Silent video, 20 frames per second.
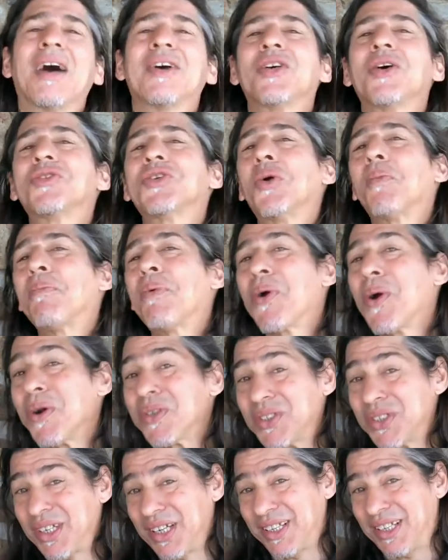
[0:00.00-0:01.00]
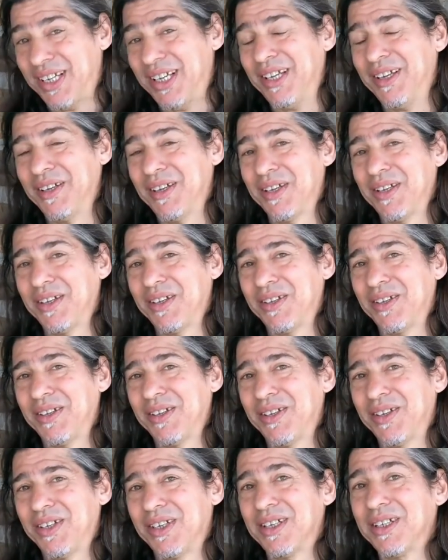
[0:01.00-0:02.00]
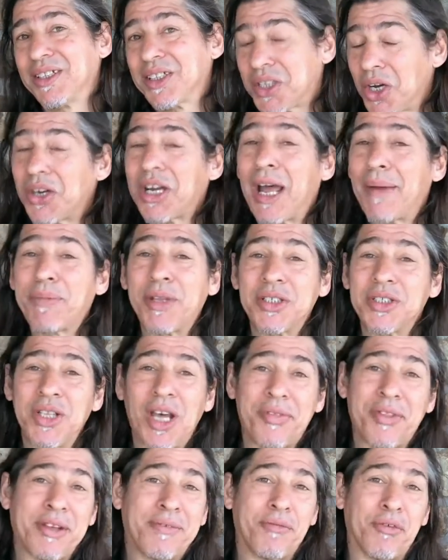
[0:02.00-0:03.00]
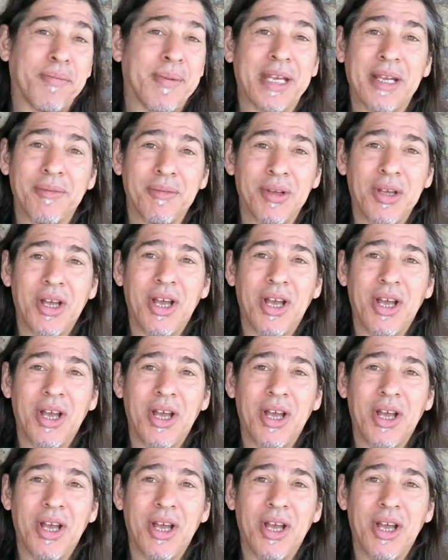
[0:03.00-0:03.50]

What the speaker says: So personally, Skullcap does nothing for me.